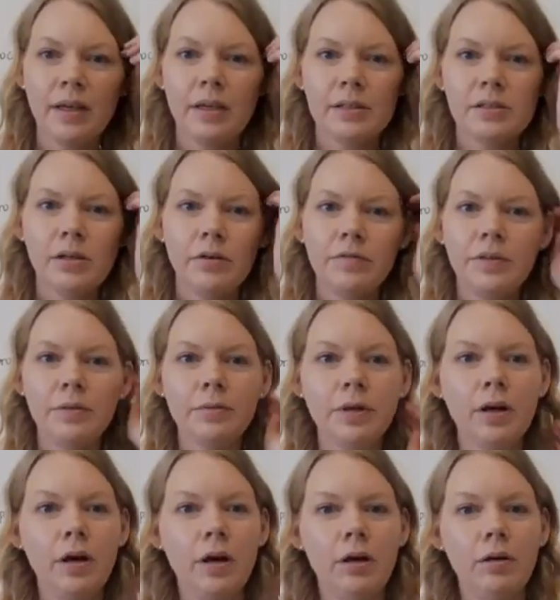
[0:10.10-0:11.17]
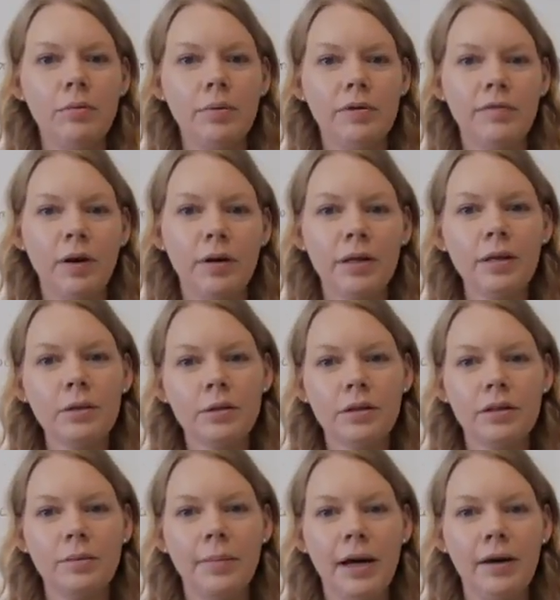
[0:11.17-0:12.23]
So if you recall, we've already
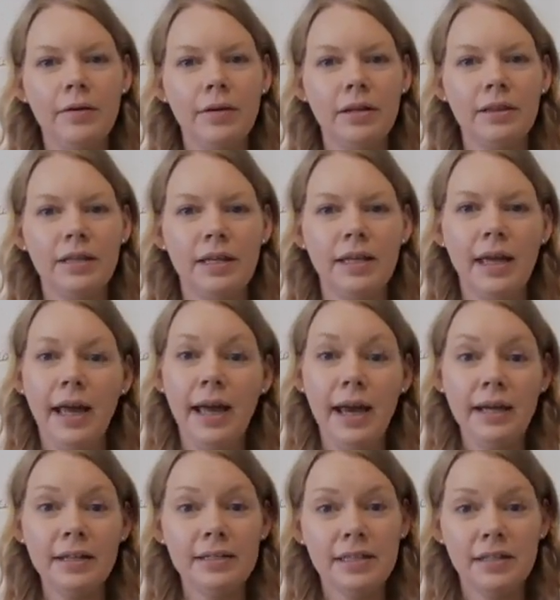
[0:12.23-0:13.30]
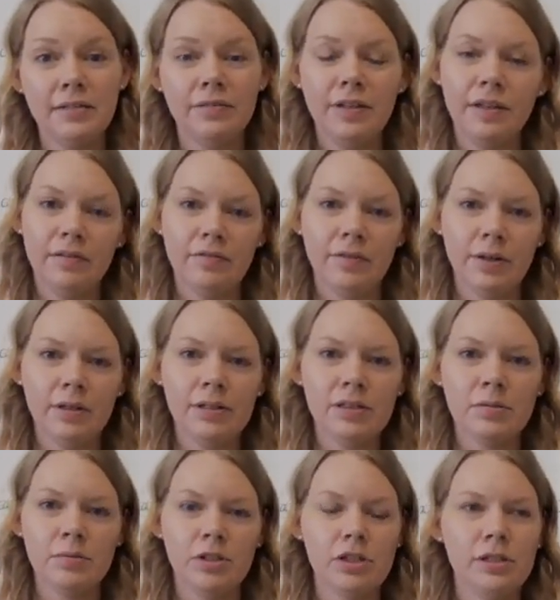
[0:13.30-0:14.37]
learned about the additive
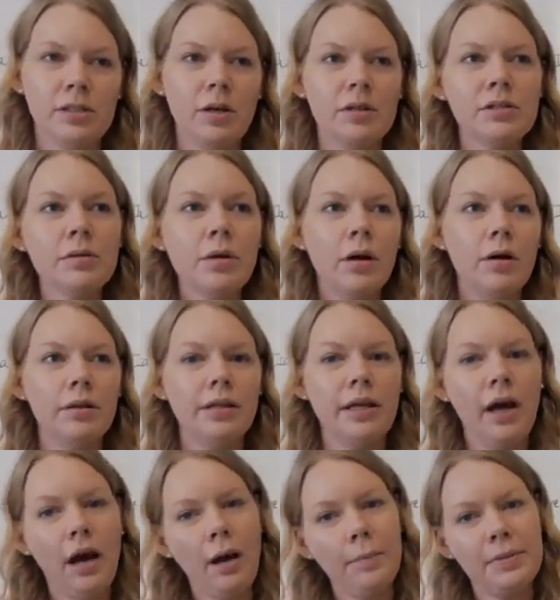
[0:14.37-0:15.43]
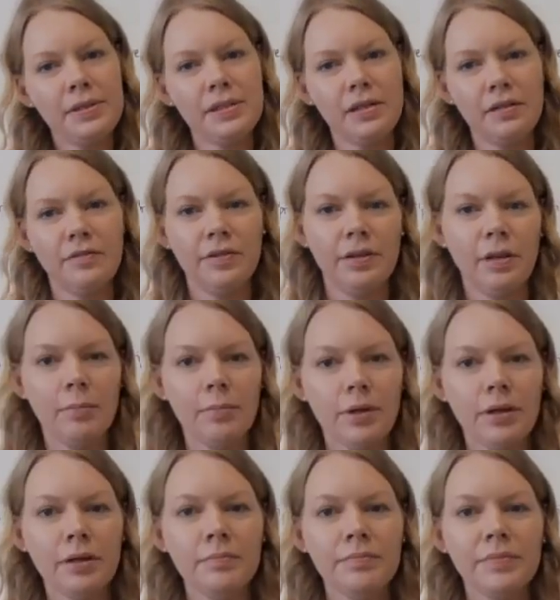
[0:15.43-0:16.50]
inverse, which is also called the opposite of a
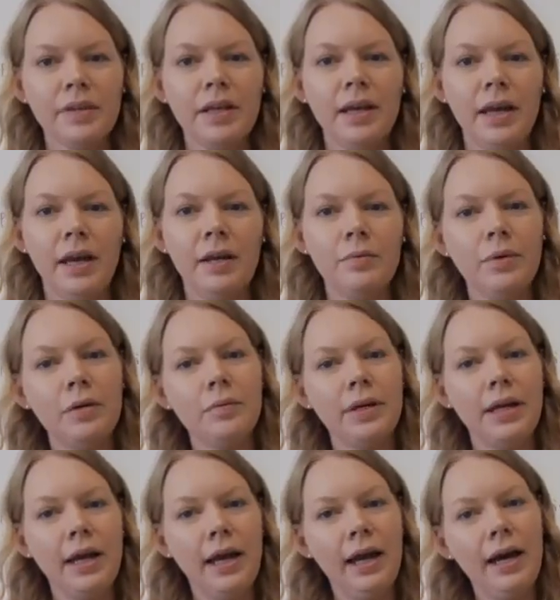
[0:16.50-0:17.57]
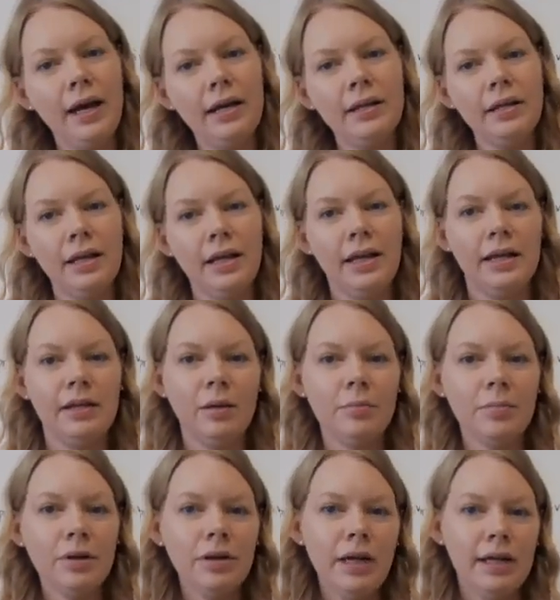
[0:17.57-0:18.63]
number. And when we add a
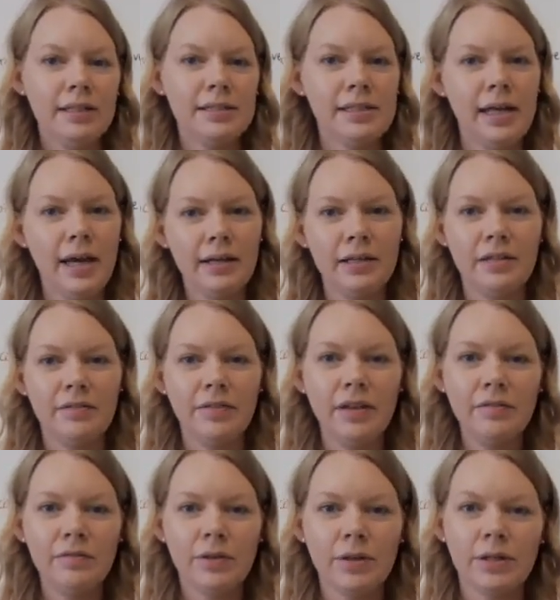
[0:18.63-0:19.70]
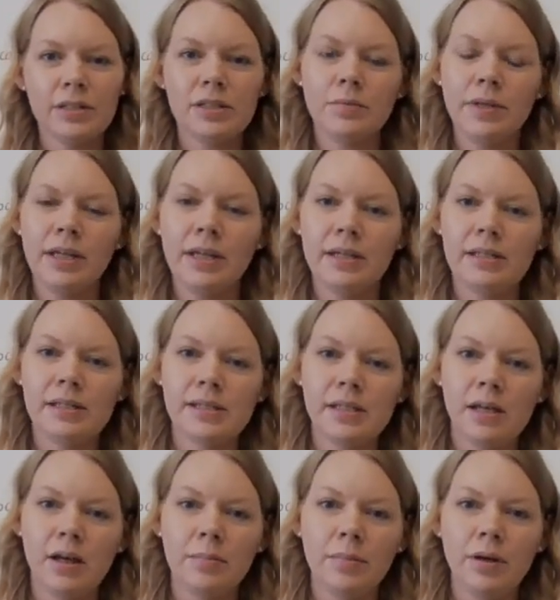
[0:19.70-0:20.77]
number and its additive inverse, we get a
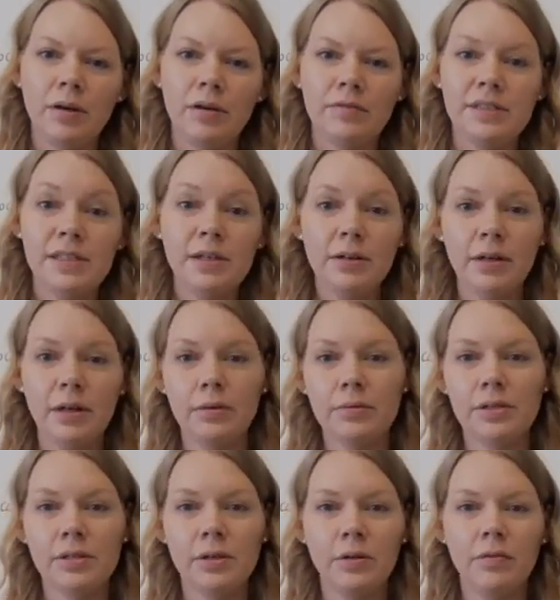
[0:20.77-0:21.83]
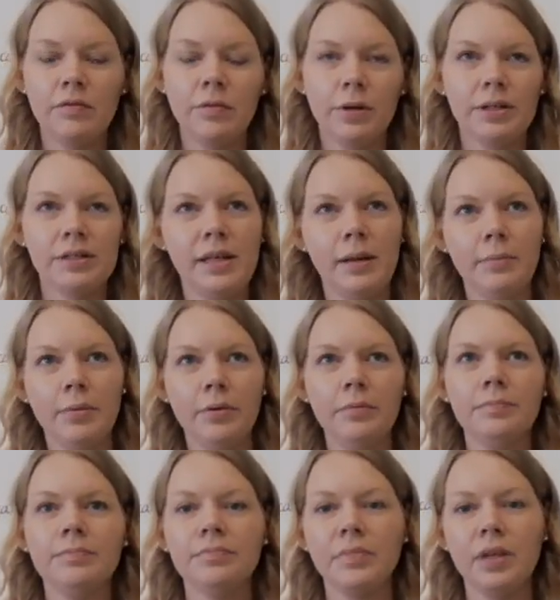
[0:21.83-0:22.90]
sum of 0. So for
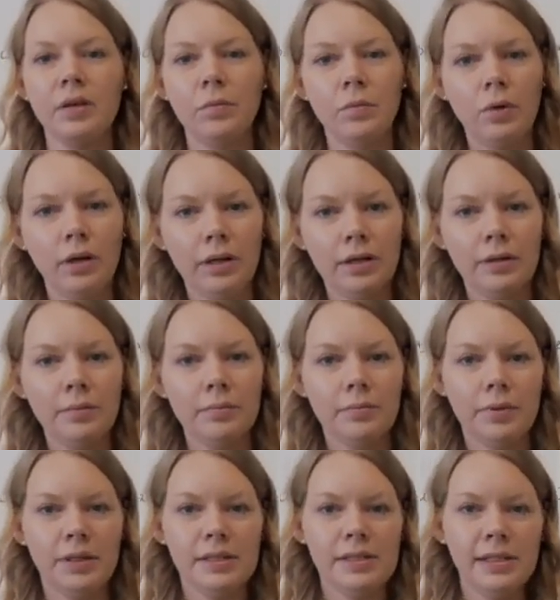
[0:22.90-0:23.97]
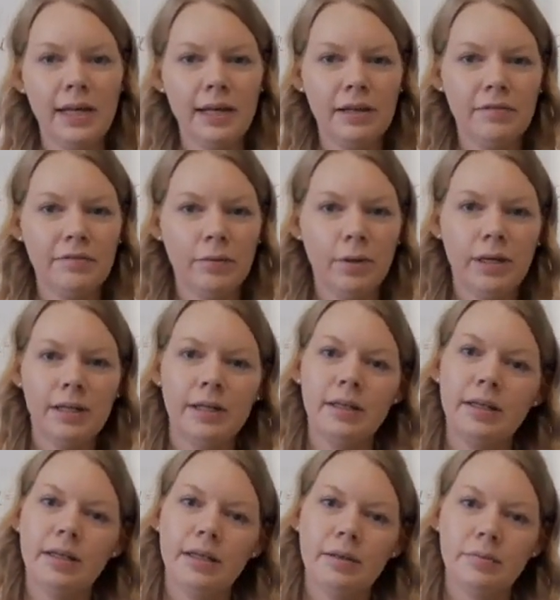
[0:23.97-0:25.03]
example, 1 plus negative
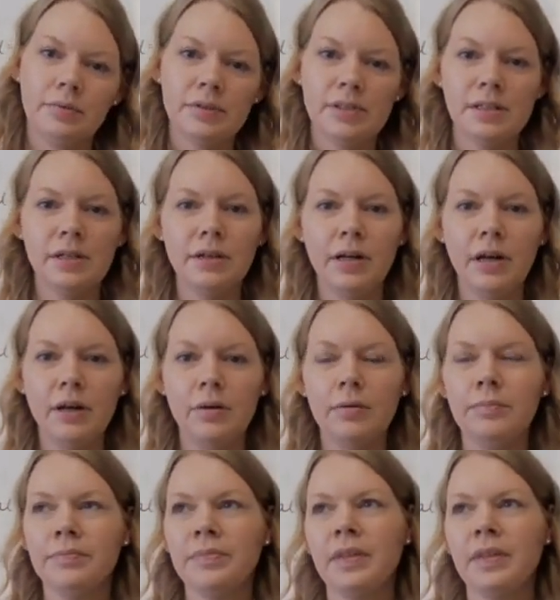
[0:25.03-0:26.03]
1 equals 0.